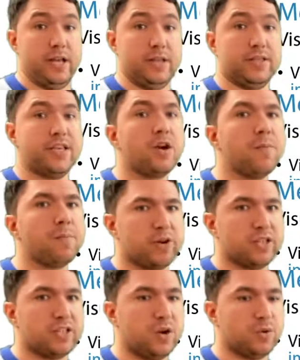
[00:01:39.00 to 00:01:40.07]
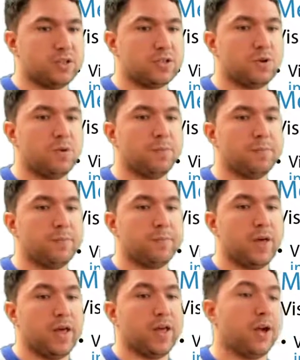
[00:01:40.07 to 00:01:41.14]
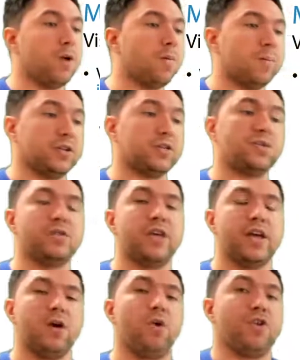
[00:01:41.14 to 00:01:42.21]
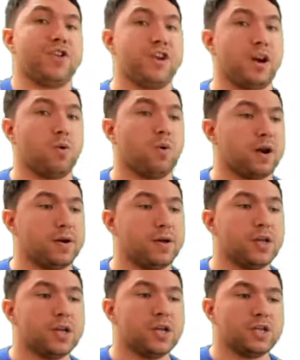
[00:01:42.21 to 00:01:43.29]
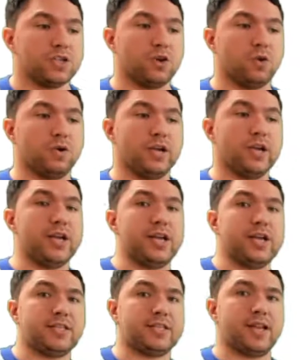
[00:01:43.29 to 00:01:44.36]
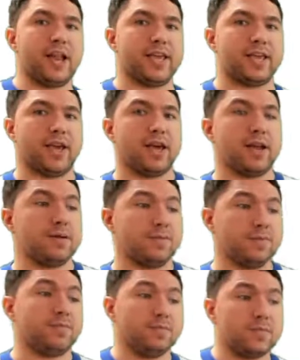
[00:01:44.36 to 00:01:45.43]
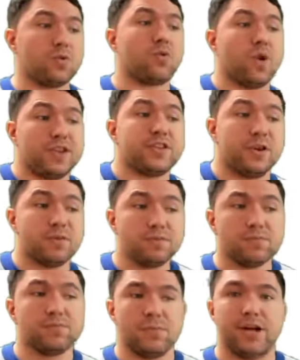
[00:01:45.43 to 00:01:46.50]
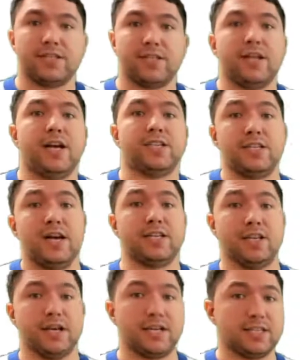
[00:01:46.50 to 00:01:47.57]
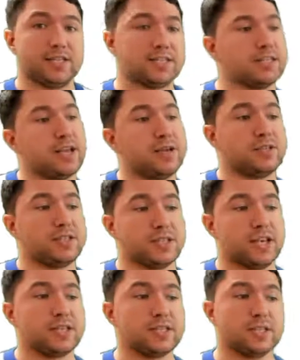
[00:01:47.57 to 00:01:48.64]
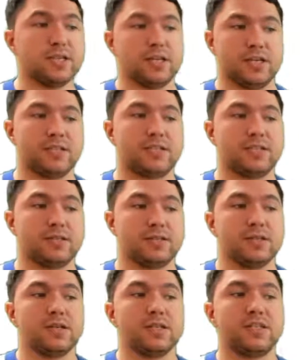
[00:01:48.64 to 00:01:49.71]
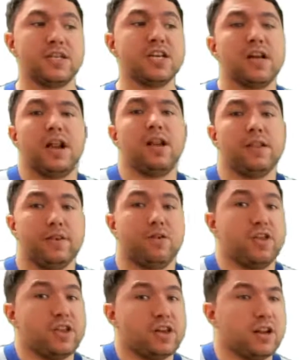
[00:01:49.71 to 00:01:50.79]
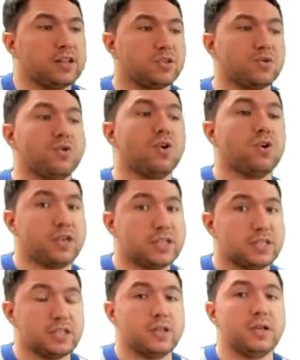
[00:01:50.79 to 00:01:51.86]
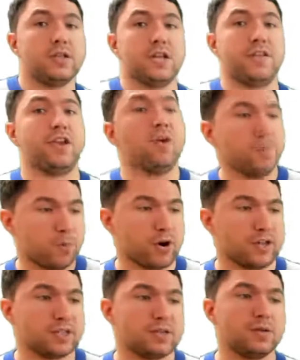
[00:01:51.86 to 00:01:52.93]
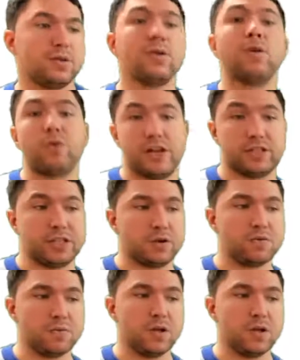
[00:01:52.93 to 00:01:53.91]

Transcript: decompressed sequence compared to the original one. So it's like a ratio, as its name says. It's signal, the original, to noise, the decompressed ratio.